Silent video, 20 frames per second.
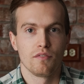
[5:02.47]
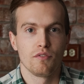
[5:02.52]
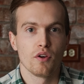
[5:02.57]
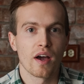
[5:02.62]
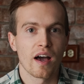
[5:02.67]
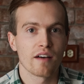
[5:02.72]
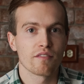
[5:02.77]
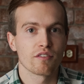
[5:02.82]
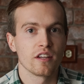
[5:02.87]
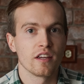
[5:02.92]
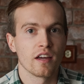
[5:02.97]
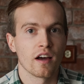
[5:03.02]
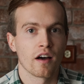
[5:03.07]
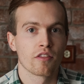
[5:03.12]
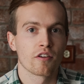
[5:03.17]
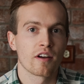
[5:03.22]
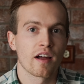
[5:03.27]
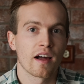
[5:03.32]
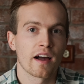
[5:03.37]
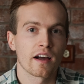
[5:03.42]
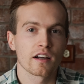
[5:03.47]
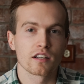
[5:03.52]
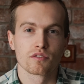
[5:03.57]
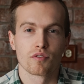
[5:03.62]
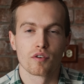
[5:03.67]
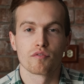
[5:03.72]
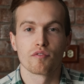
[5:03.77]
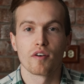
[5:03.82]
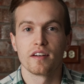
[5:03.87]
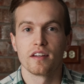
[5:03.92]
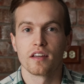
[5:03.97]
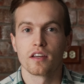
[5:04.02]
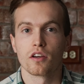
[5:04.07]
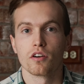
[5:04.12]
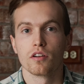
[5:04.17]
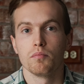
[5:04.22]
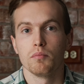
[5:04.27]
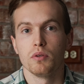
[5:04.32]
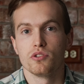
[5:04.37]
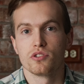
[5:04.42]
you have any other hacks for finding
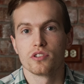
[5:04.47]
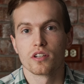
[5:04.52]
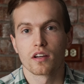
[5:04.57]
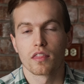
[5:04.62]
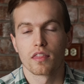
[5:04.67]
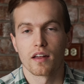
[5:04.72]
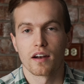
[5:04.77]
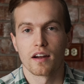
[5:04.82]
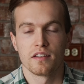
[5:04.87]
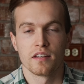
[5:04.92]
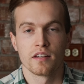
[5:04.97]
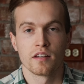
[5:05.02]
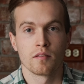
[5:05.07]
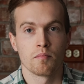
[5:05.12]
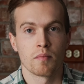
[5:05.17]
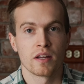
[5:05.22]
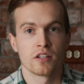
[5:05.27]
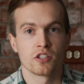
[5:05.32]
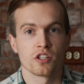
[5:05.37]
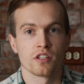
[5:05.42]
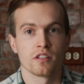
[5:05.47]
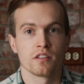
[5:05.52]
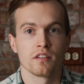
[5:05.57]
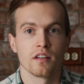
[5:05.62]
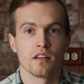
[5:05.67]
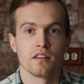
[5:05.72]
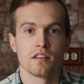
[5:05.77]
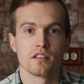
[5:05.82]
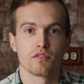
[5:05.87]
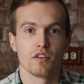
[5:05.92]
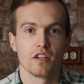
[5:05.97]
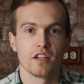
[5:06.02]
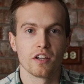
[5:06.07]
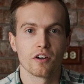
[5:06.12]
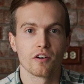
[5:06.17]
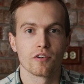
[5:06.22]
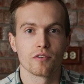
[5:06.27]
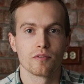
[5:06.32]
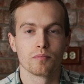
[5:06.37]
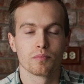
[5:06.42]
good music that I didn't mention in this
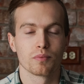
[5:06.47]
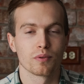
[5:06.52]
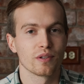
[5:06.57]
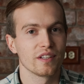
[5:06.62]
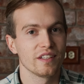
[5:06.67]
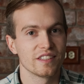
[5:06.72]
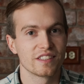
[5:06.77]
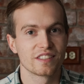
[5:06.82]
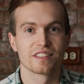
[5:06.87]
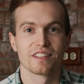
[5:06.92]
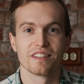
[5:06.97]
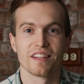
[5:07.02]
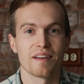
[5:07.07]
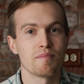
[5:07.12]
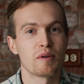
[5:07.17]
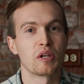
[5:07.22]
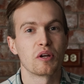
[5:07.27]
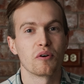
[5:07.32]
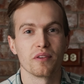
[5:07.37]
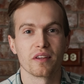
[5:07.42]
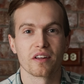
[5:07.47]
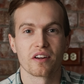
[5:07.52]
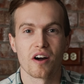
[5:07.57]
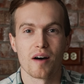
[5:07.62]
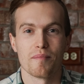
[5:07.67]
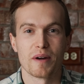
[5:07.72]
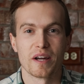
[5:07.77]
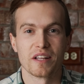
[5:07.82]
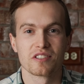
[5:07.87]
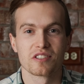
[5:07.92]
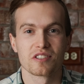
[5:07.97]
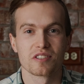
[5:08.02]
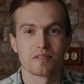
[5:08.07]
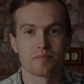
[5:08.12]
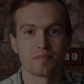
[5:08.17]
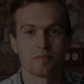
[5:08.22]
video, please let me know in the comments.